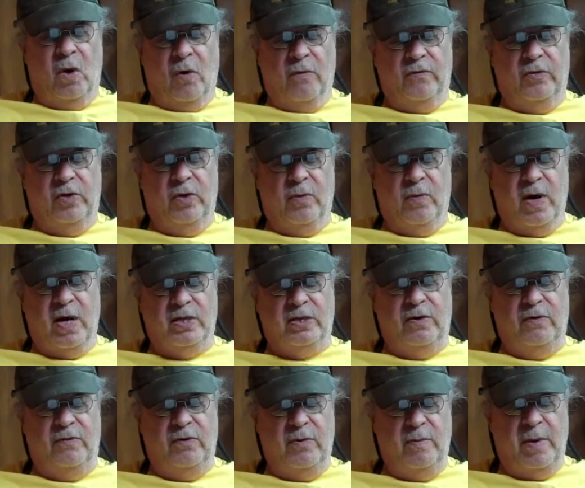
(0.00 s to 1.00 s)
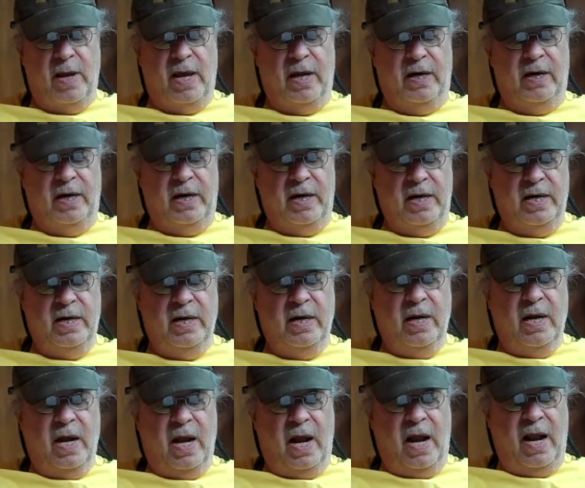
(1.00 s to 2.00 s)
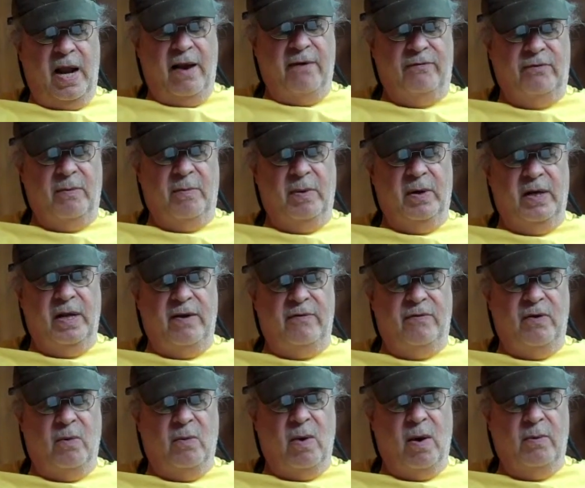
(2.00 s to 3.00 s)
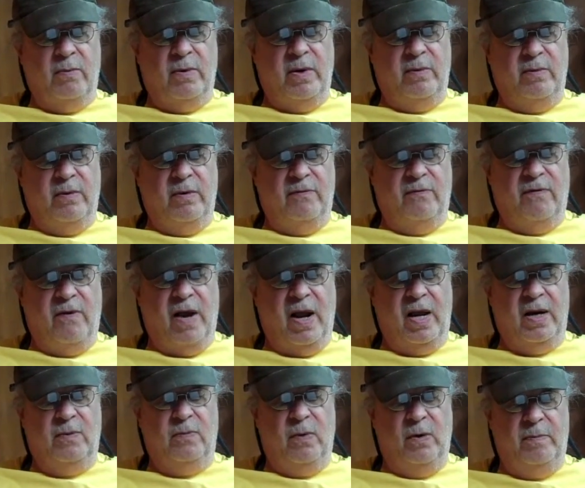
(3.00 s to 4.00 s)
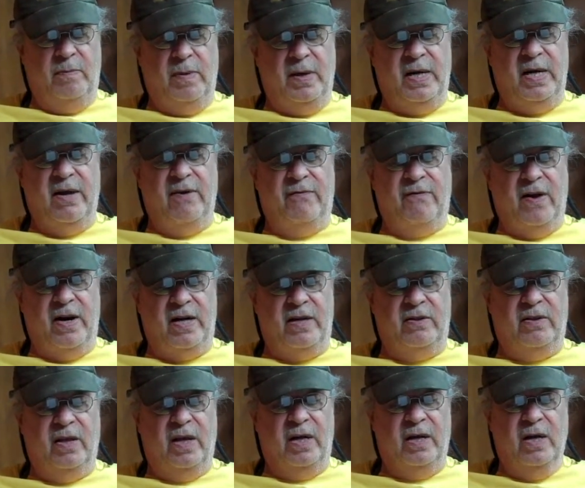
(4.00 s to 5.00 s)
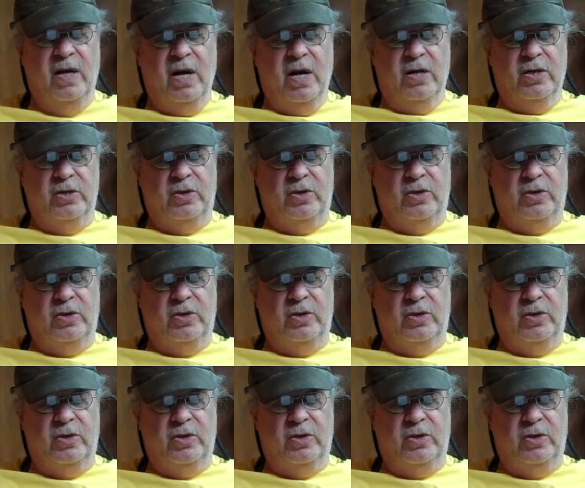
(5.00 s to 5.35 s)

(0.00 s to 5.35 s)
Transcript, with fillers: over the rest of humanity. I have to believe that what we would find would be, if anything,